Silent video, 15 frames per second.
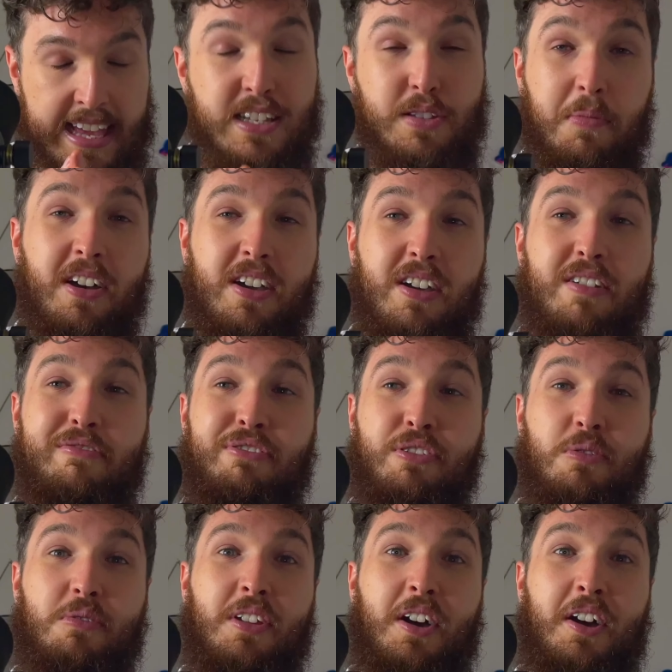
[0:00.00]
is my own
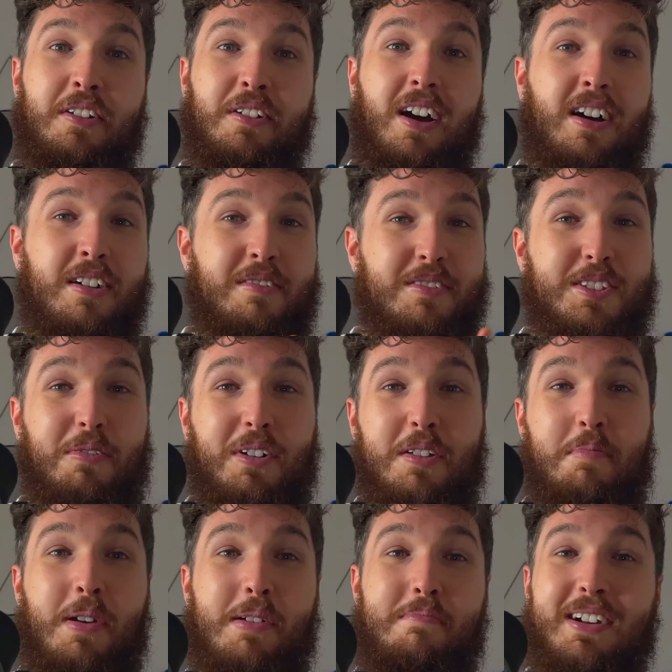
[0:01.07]
fault though, I was the one who
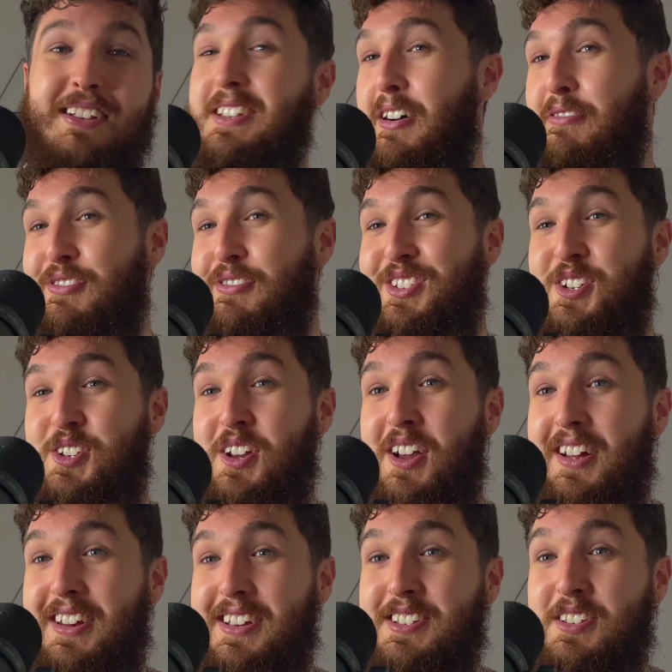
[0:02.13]
put myself on this
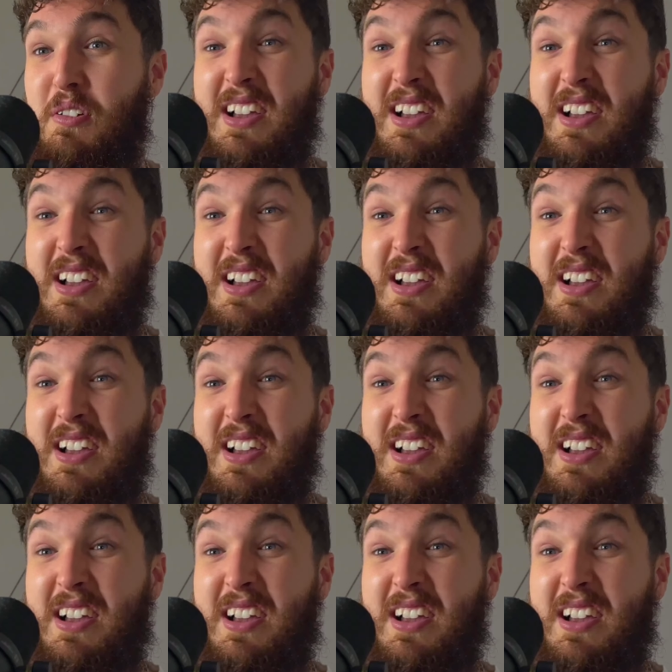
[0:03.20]
journey, so